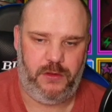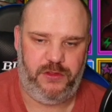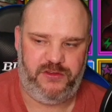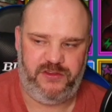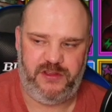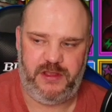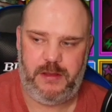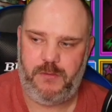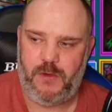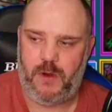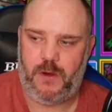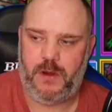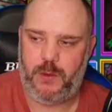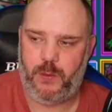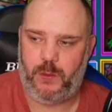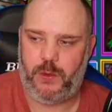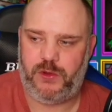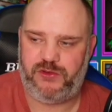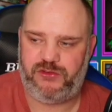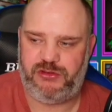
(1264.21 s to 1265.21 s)
the team I
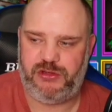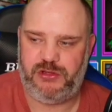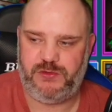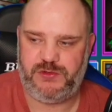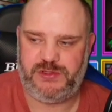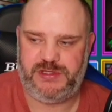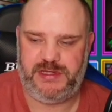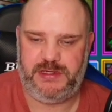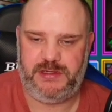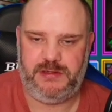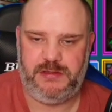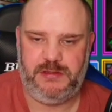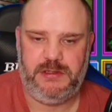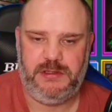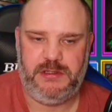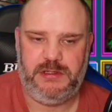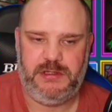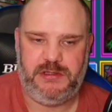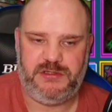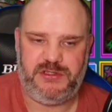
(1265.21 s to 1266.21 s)
was using
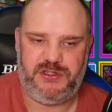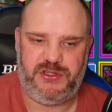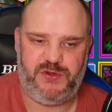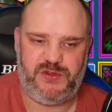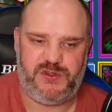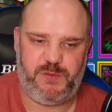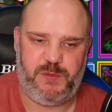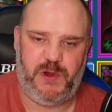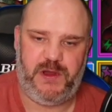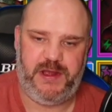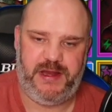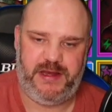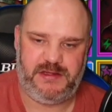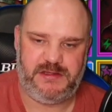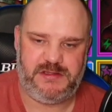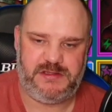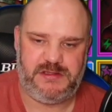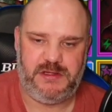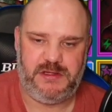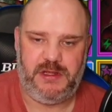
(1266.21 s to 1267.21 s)
to do
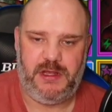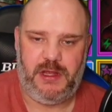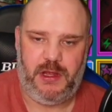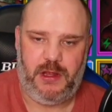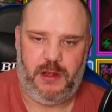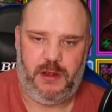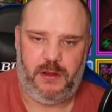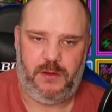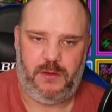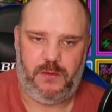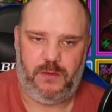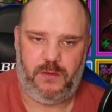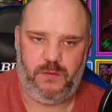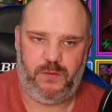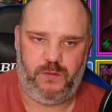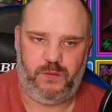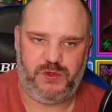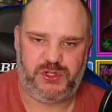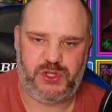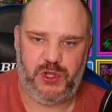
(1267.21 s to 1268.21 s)
spiders
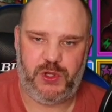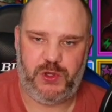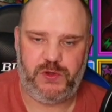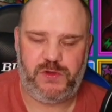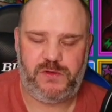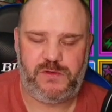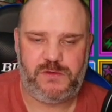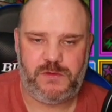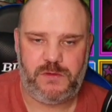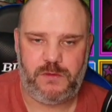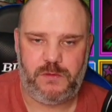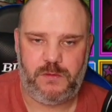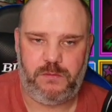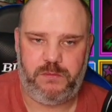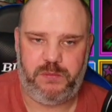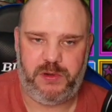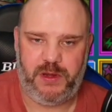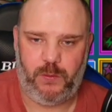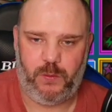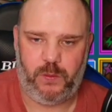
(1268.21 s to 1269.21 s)
was good,
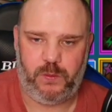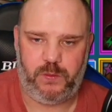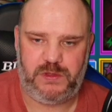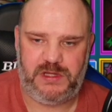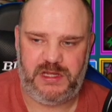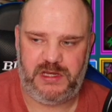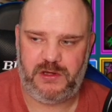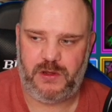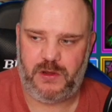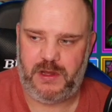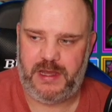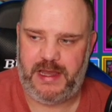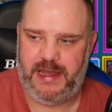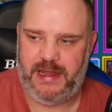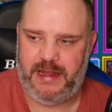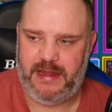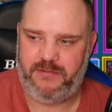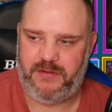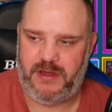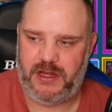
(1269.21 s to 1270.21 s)
but it did not
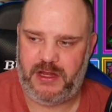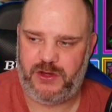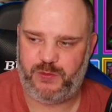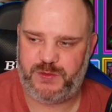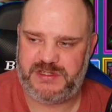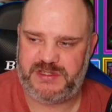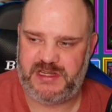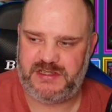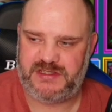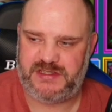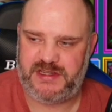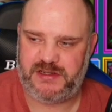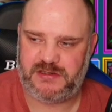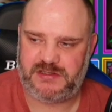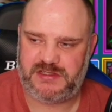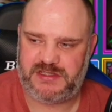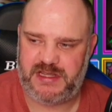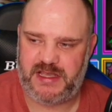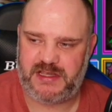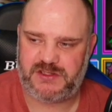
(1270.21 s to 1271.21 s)
have 100%
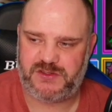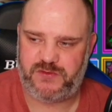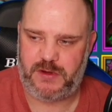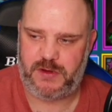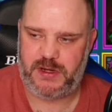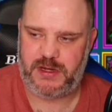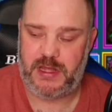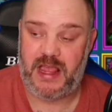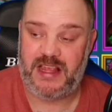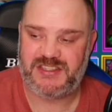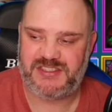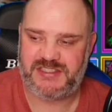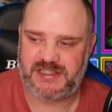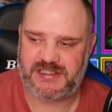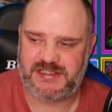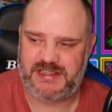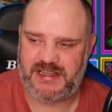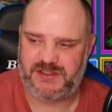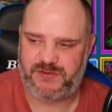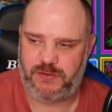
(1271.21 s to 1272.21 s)

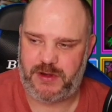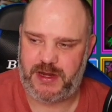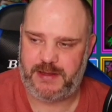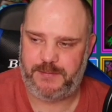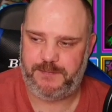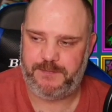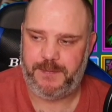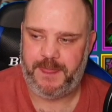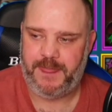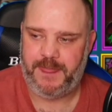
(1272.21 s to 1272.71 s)
success rate.